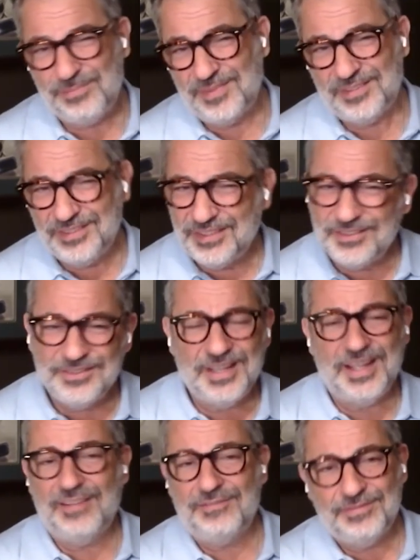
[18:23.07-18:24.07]

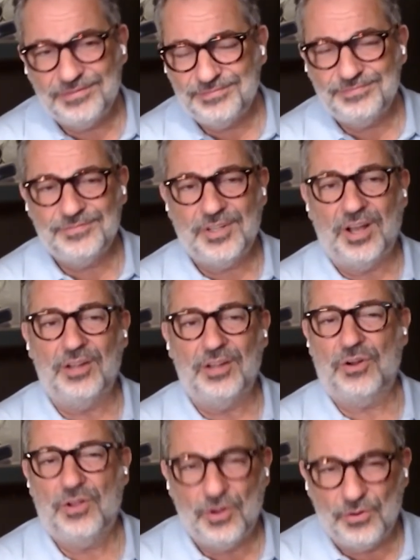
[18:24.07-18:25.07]
I have
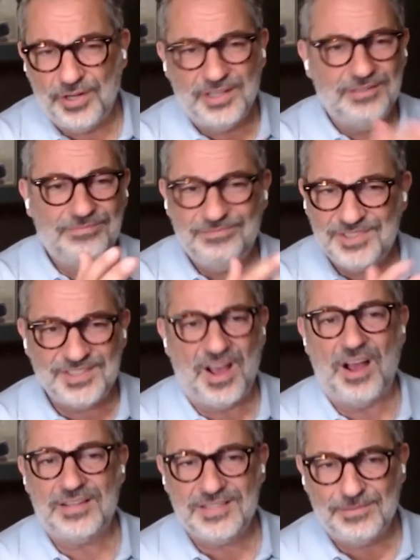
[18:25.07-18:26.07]
color coded
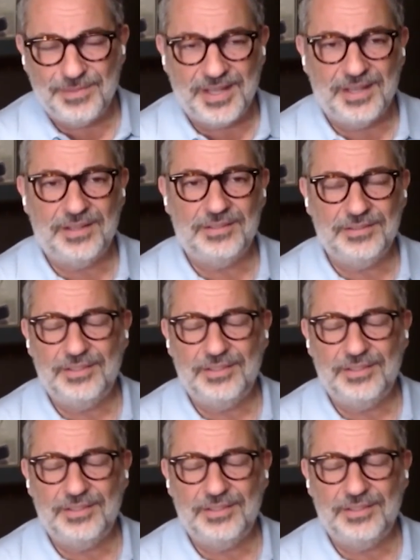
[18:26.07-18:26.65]
socks in my,